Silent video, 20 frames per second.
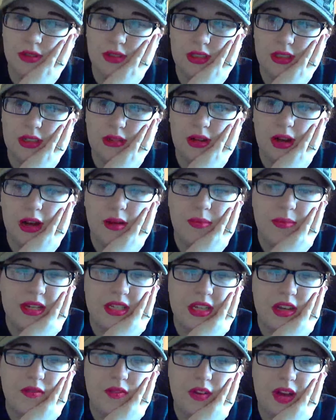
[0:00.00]
Like I
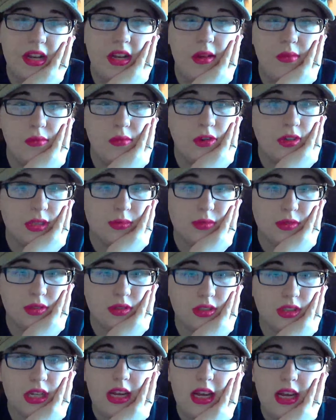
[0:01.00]
myself, I need
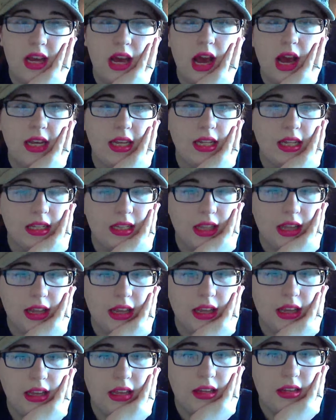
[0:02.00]
multiples. I need
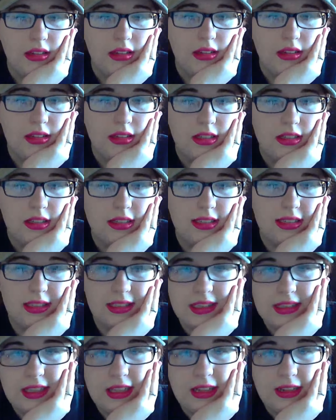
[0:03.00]
like the 6
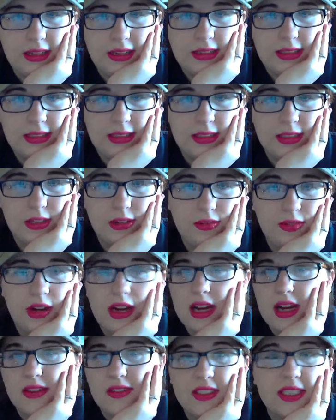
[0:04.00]
o'clock,
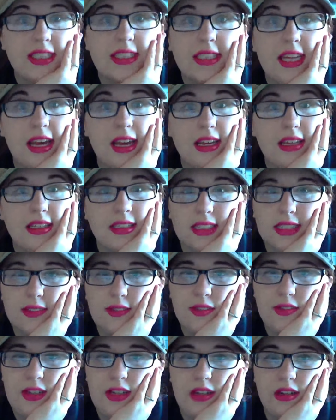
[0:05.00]
6:05, 6:10,
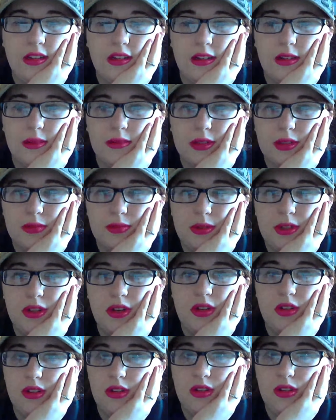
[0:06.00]
6:15 alarms, but you
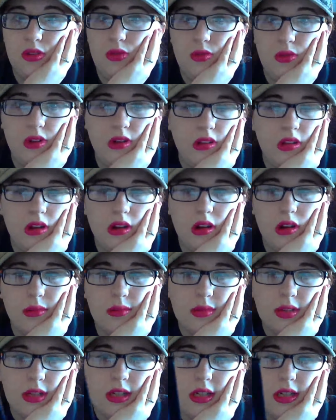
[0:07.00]
can only do one
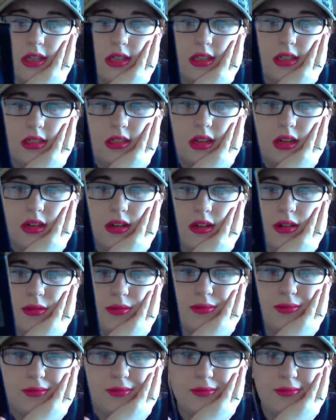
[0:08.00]
alarm.
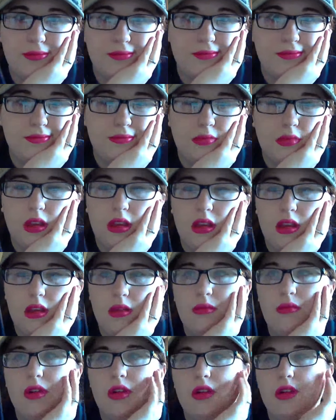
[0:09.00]
So,
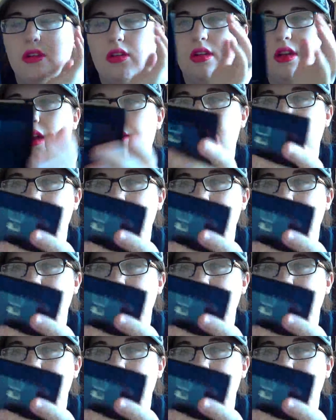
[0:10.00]
but you can have it